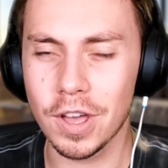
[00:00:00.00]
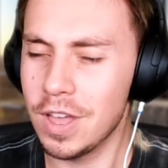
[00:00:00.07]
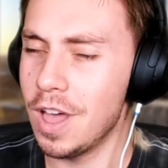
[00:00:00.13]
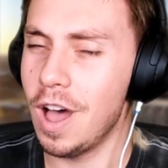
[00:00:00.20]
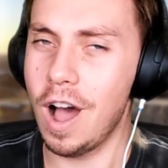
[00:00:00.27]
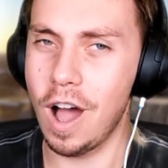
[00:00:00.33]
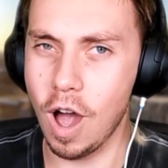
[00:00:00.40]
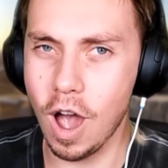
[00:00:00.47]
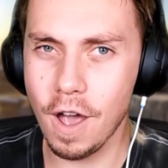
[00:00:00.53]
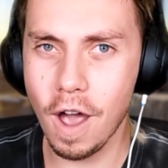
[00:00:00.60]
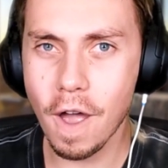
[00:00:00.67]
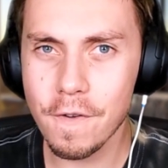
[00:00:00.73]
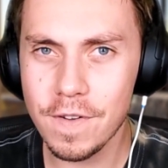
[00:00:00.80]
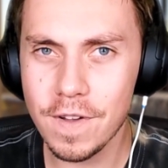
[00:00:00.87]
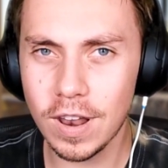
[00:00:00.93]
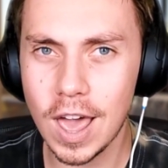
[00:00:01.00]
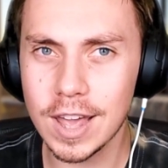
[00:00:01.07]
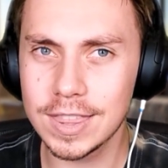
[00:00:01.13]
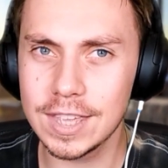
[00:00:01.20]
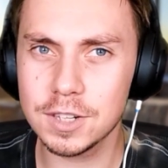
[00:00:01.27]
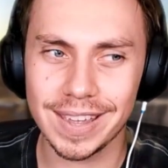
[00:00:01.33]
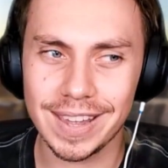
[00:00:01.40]
I, I feel like
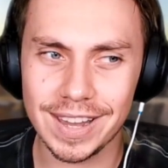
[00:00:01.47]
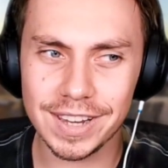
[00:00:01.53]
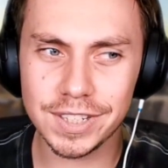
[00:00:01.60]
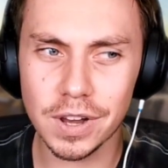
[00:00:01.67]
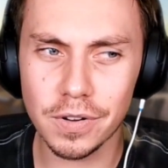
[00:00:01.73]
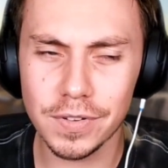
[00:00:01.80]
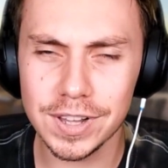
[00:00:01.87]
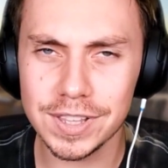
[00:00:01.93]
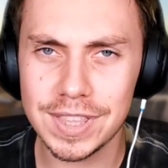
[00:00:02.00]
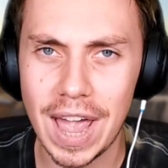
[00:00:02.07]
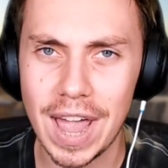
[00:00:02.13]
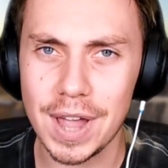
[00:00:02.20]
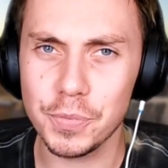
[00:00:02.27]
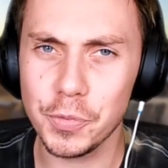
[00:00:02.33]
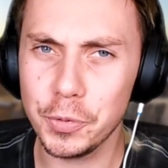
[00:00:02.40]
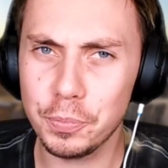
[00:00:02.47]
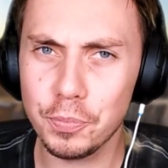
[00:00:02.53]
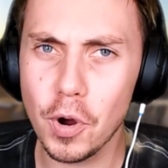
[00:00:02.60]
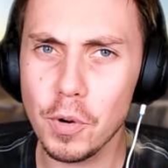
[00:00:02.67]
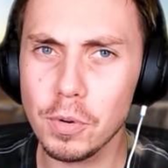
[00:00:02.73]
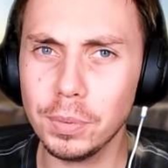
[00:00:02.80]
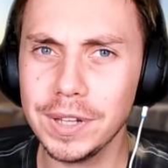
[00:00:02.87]
this is something that would
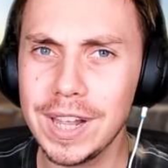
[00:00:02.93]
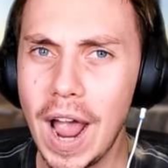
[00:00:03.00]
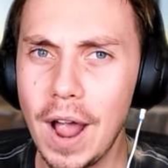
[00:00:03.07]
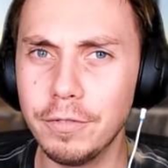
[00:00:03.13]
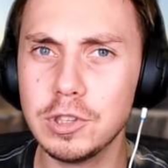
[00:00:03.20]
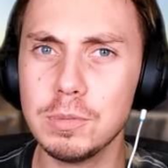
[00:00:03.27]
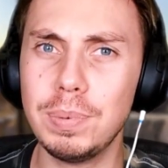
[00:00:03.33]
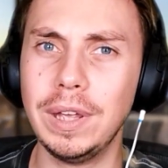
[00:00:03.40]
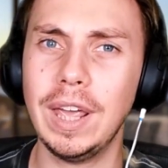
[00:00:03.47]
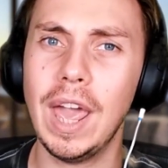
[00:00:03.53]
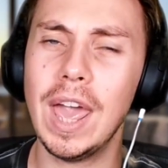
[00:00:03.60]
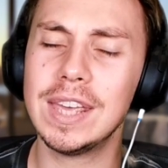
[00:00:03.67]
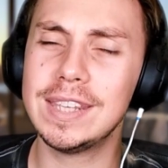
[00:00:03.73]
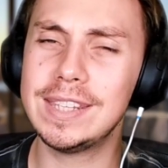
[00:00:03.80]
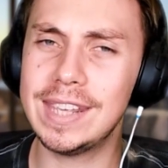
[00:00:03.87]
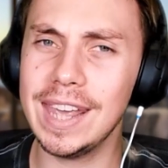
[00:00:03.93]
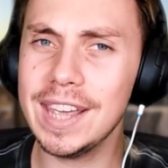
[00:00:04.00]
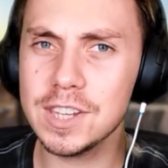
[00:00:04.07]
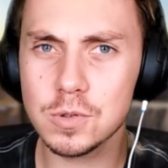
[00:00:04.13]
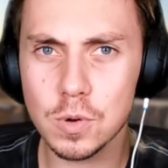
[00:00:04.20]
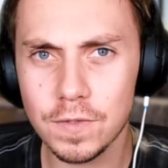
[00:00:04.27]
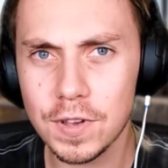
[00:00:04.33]
probably have to be years
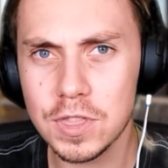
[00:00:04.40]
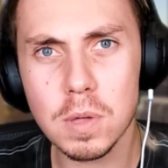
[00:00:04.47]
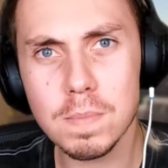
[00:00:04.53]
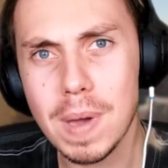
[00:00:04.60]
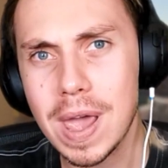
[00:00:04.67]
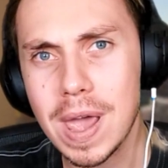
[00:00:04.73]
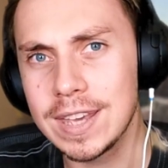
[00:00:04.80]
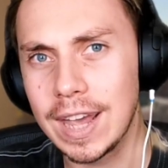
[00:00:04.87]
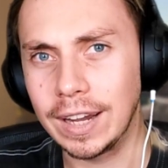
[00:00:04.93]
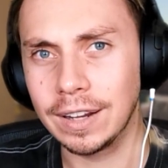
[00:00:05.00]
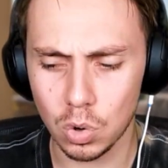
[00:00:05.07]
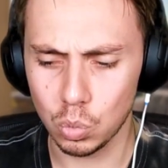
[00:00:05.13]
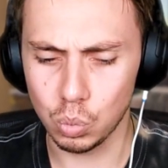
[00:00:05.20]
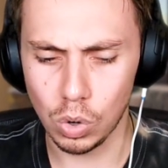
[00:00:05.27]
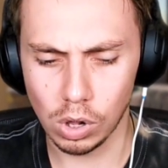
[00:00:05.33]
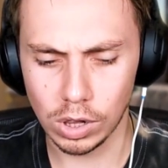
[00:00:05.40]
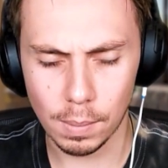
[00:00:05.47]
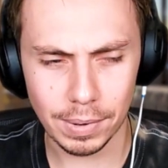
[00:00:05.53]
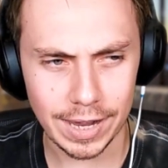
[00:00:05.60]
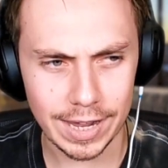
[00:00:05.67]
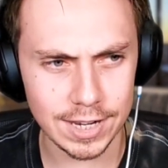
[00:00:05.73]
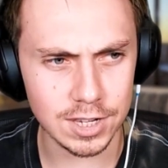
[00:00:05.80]
within the making. Well,
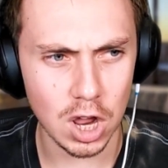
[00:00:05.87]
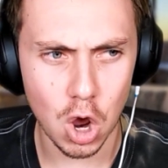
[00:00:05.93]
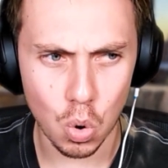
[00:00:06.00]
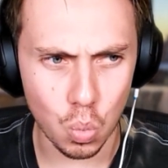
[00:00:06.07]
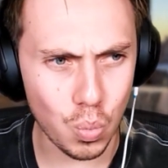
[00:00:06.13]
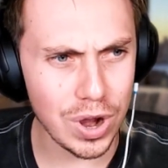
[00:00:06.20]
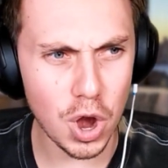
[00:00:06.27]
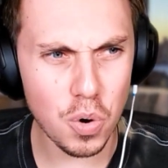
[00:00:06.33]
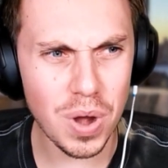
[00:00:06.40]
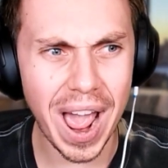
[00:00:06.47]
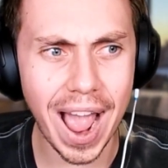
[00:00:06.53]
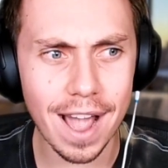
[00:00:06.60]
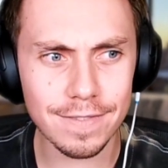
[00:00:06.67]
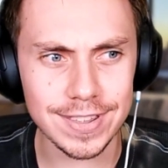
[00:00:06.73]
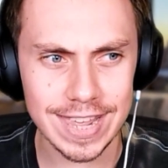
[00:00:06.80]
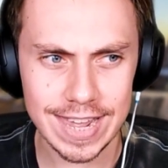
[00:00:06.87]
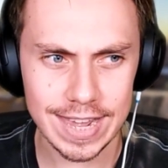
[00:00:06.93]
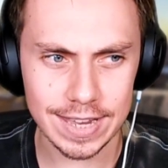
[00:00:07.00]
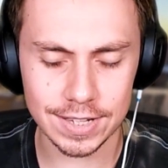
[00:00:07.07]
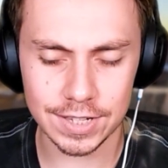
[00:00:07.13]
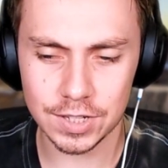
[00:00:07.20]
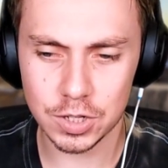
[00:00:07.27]
blaze, we don't have
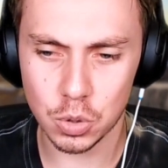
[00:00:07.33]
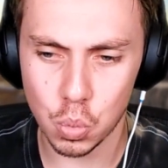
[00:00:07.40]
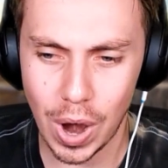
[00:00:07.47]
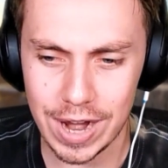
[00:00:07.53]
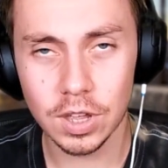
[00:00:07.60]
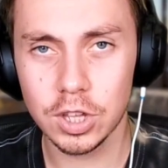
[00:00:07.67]
years to wait.